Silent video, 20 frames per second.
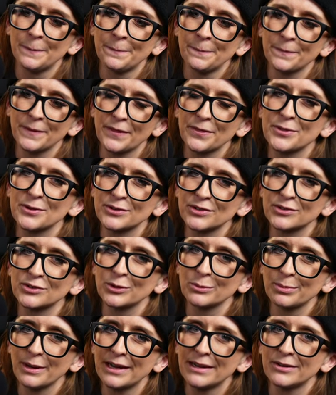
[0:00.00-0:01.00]
that there's
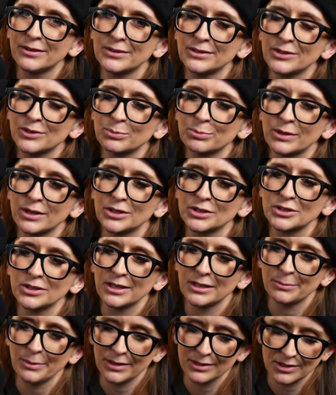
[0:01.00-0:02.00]
still paint on this brush
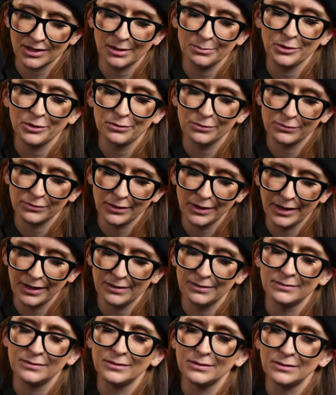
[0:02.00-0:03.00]
like by the time you've run
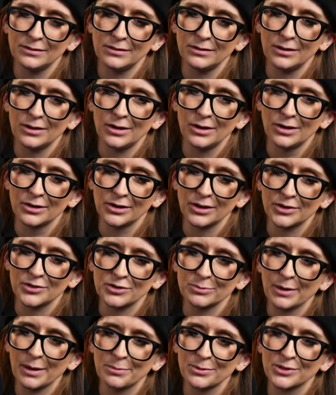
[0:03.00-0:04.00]
it across
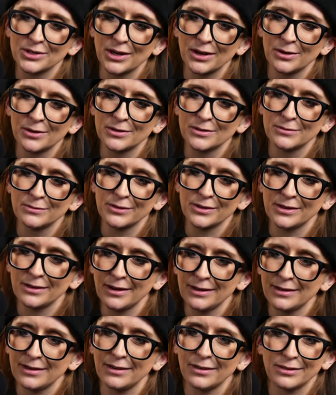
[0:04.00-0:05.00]
your paper towel for the
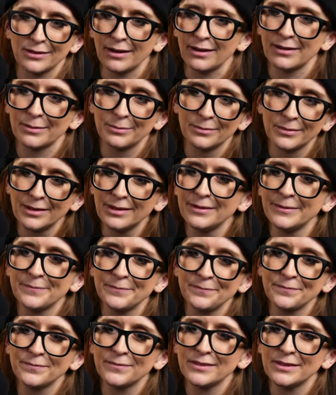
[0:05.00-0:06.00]
90th time
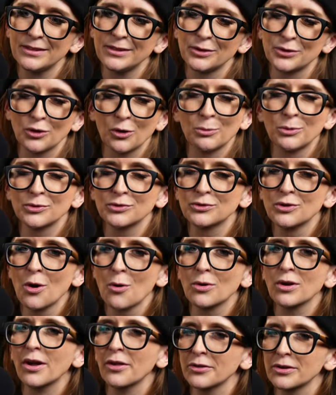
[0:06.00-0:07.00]
there's almost no
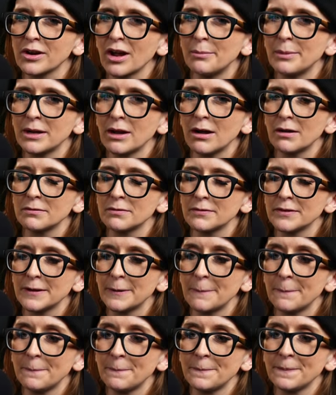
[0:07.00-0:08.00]
color coming off of it
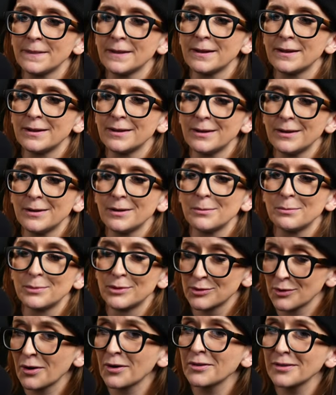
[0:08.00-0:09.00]

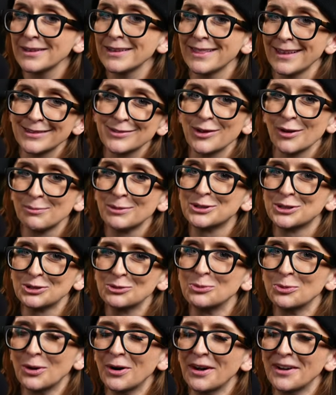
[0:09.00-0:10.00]
bizarrely that's how much you
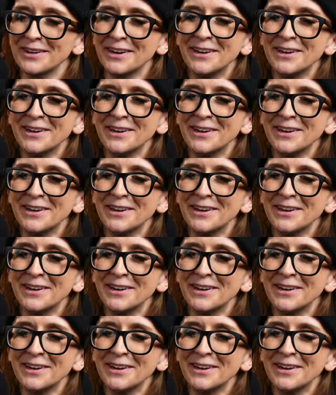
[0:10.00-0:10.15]
want